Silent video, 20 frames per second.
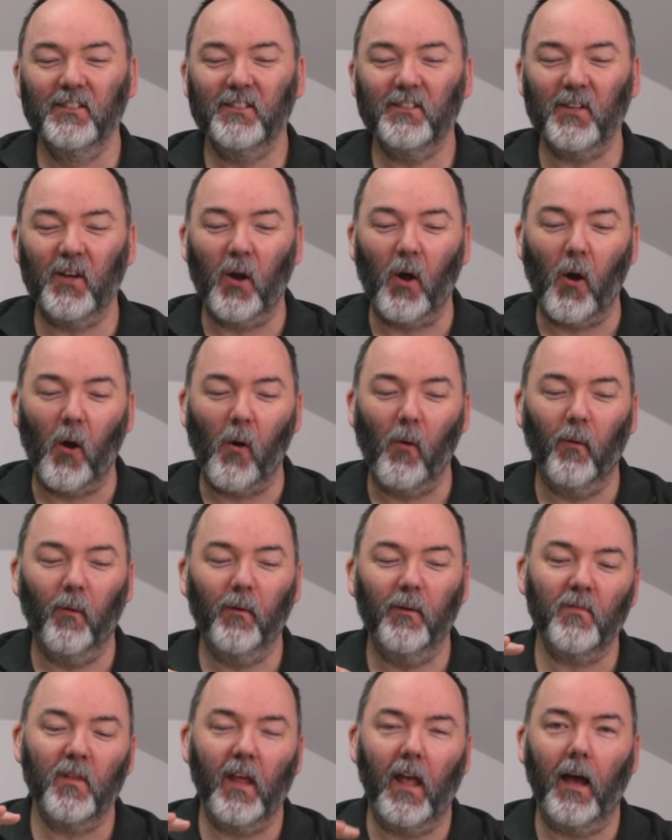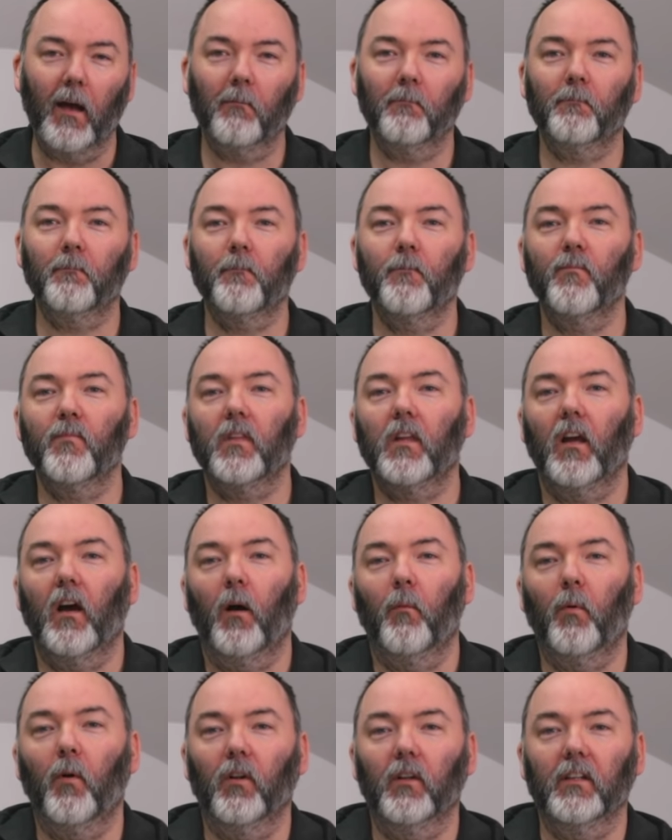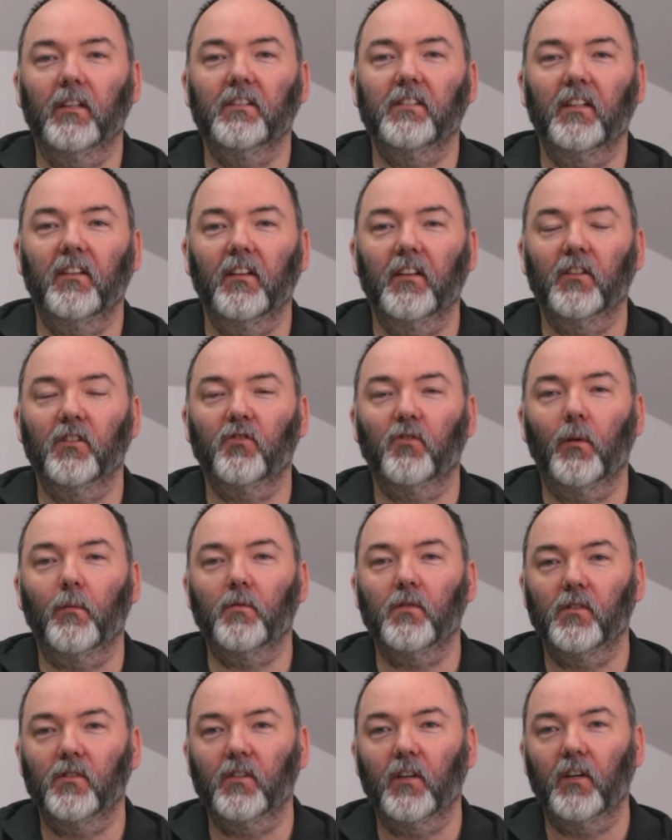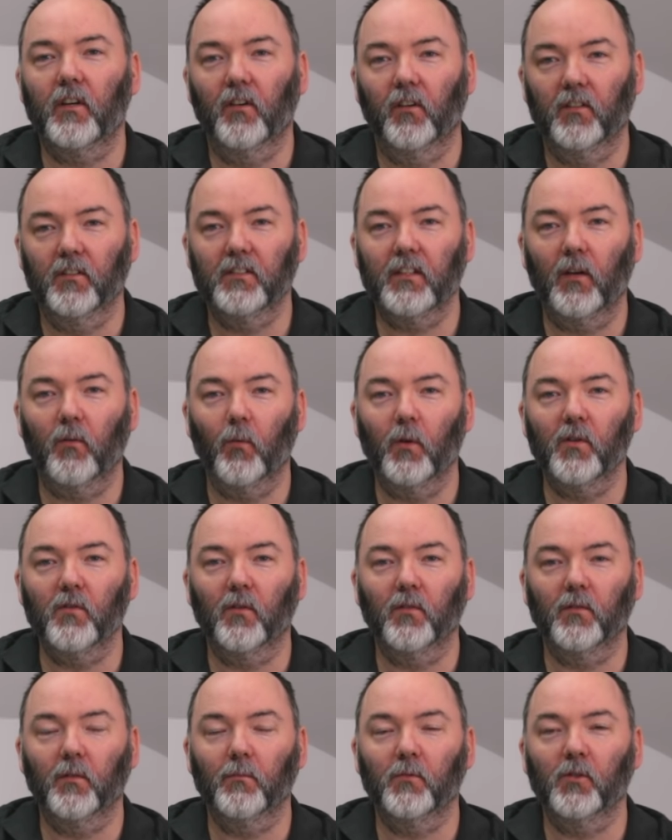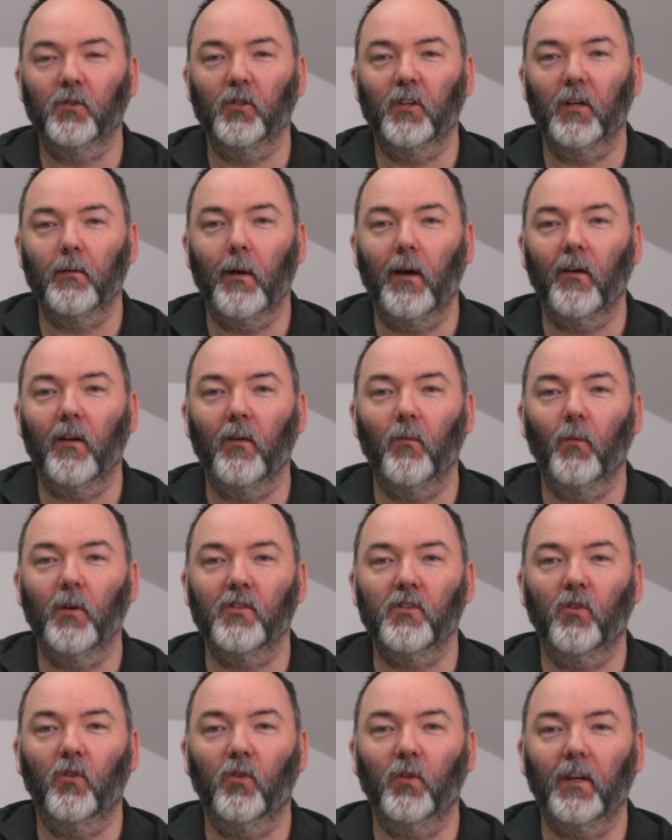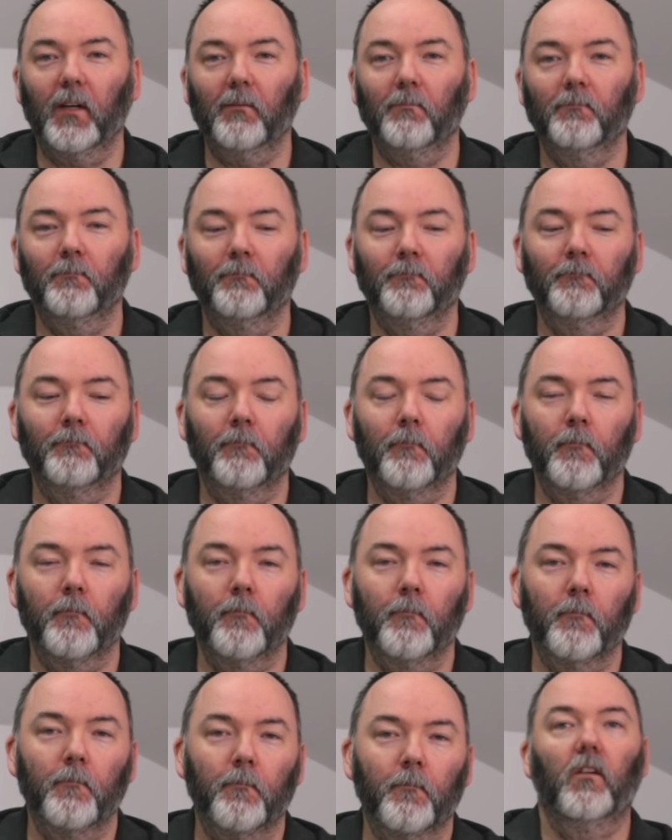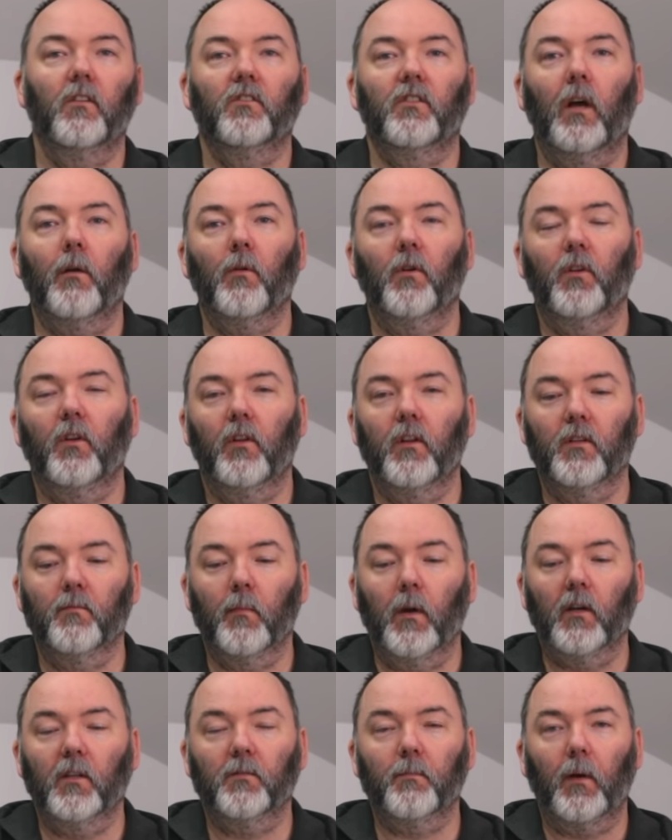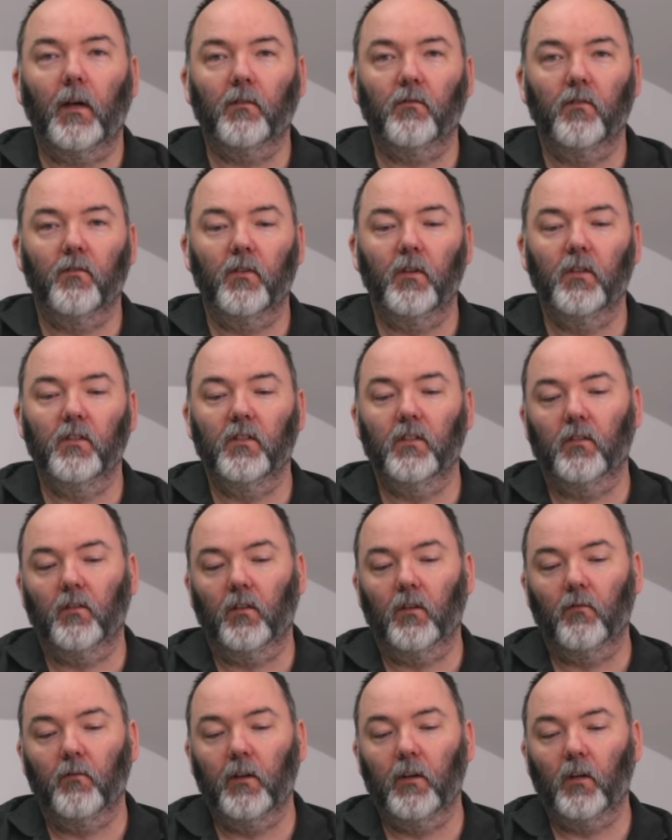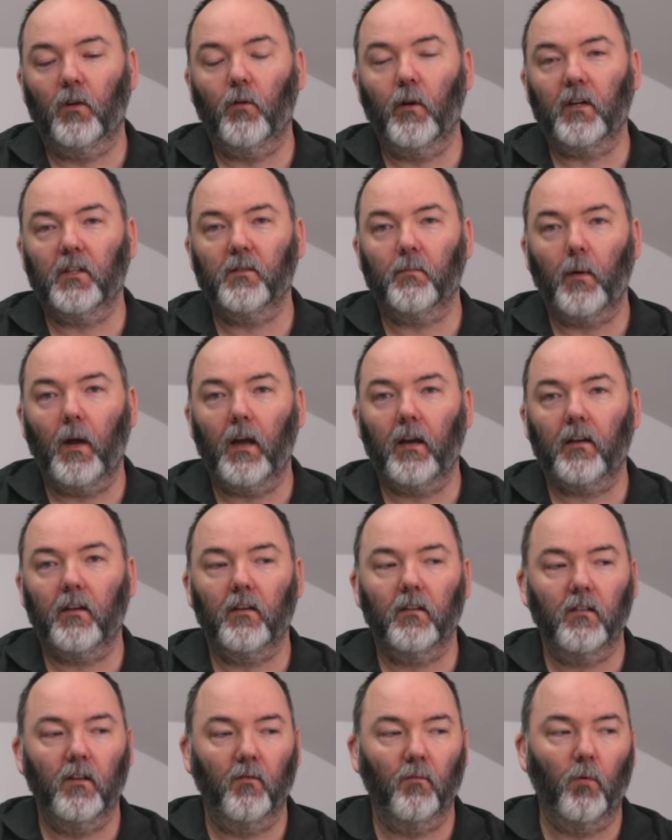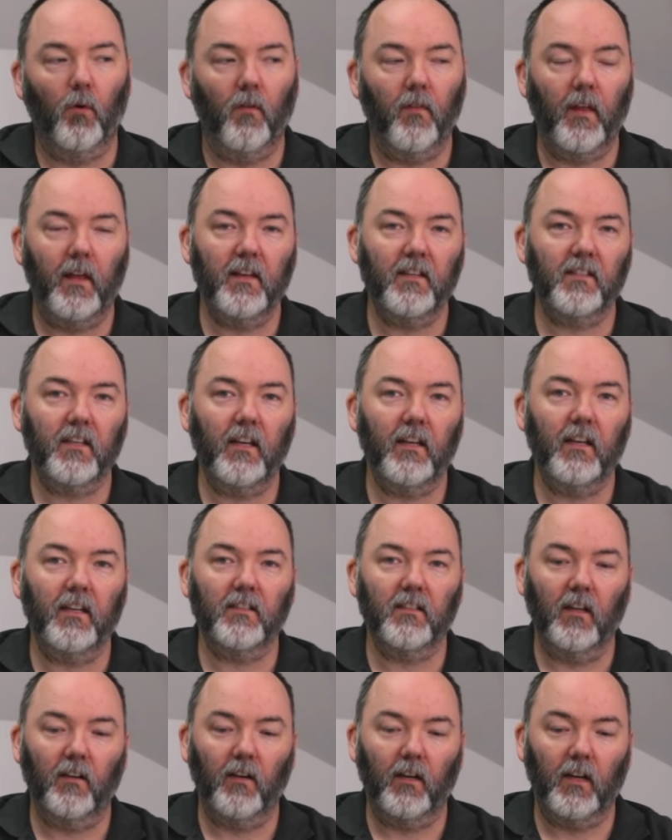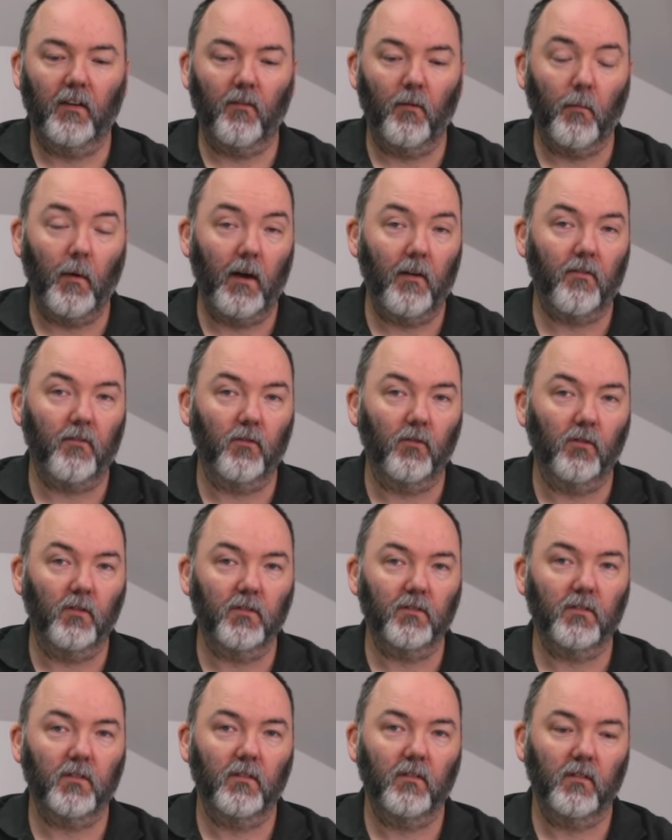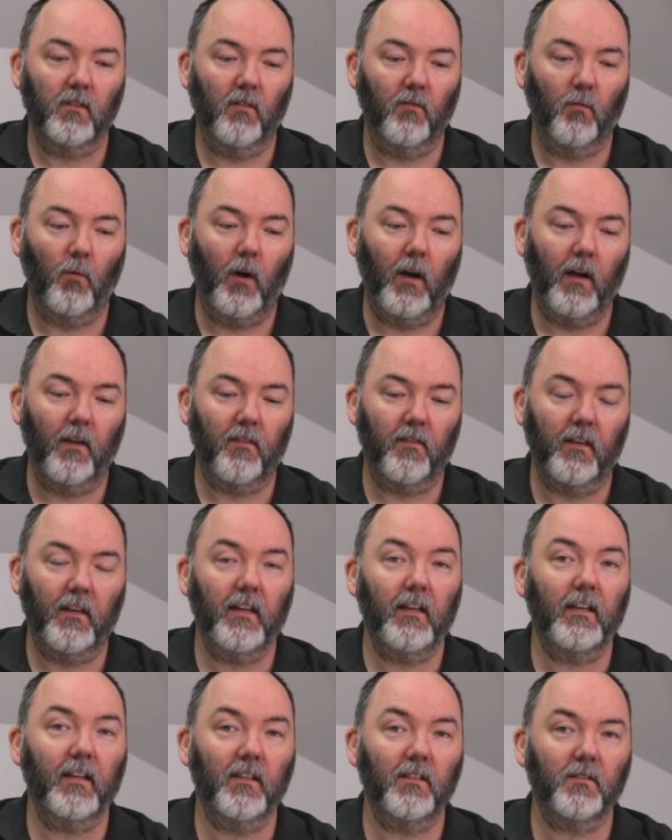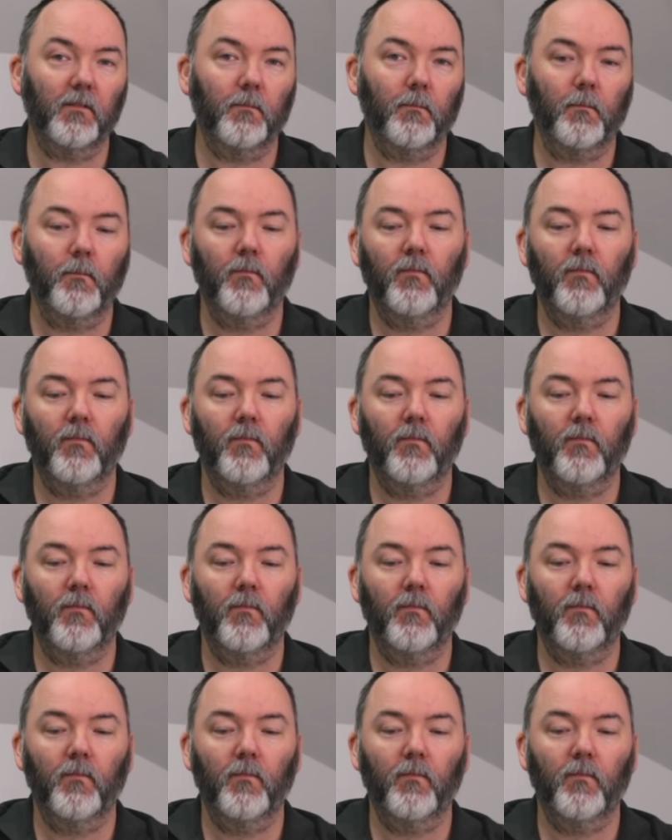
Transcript: so, yeah, I'll put a list in the description so you can understand which ones I'm talking about in which order. So, I'm going to do these mouse pad reviews. I'm going to read a quick spec of what they say it is, and I'm going to give you my thoughts of what I think it is.